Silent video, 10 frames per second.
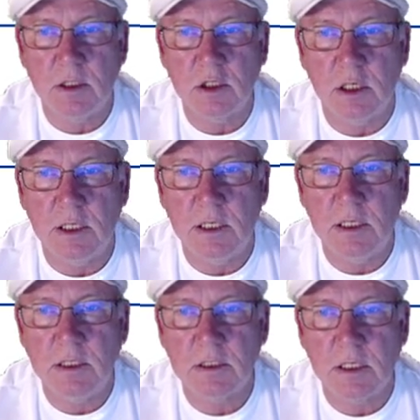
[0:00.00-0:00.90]
that you can
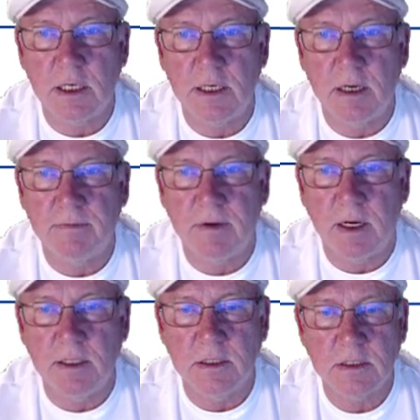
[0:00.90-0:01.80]
easily
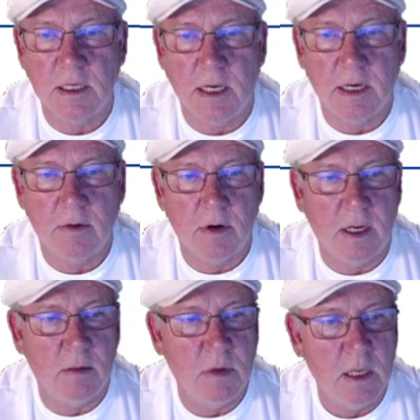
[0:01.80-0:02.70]
identify in this
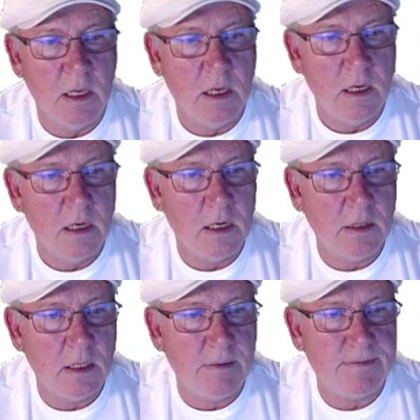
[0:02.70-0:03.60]
diagram. And
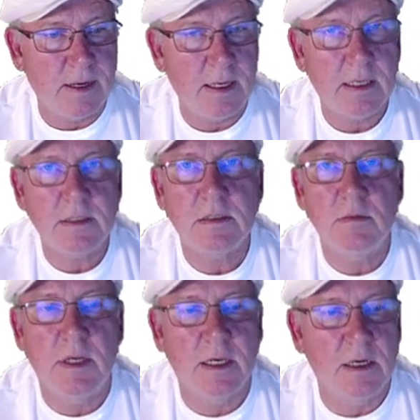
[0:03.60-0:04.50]
then if I had
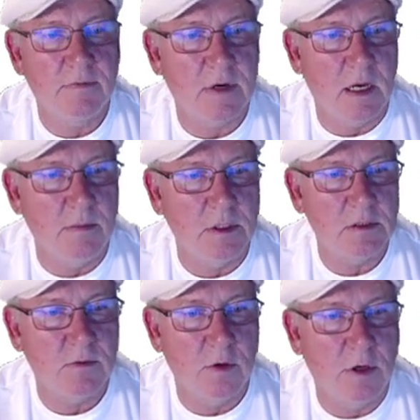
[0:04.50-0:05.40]
some negative comments
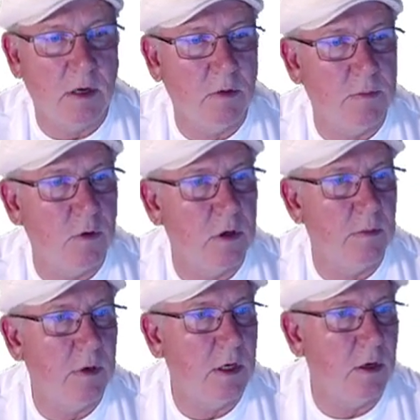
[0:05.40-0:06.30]
for you, I would put
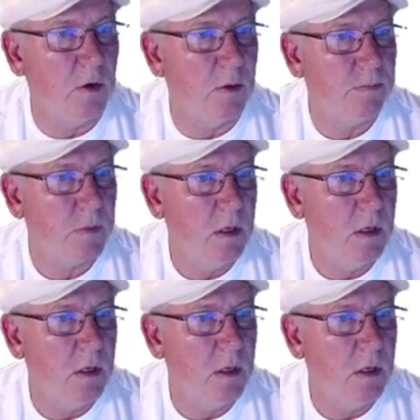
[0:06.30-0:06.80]
them here.